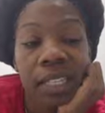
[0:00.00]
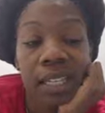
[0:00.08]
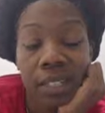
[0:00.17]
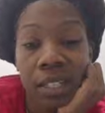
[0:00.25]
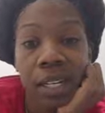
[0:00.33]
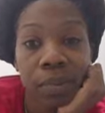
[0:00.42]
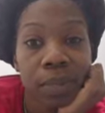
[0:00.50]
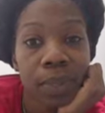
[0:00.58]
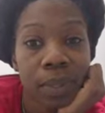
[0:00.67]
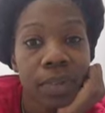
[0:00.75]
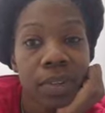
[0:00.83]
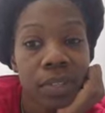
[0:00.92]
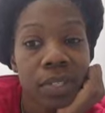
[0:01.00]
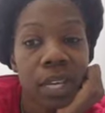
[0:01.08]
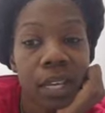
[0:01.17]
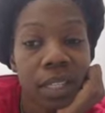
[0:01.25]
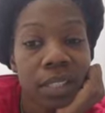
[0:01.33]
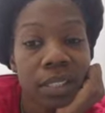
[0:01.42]
yesterday was one of those
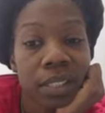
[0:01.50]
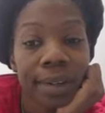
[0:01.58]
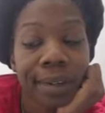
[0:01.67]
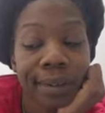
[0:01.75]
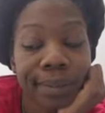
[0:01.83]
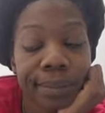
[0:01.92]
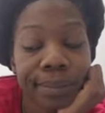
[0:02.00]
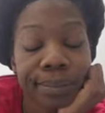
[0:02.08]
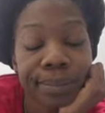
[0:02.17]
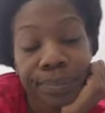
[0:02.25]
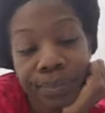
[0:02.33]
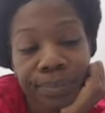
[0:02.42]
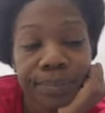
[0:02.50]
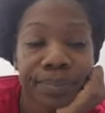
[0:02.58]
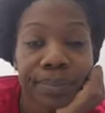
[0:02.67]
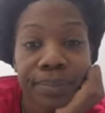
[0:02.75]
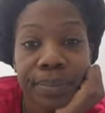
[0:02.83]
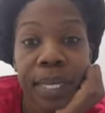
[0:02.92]
days. But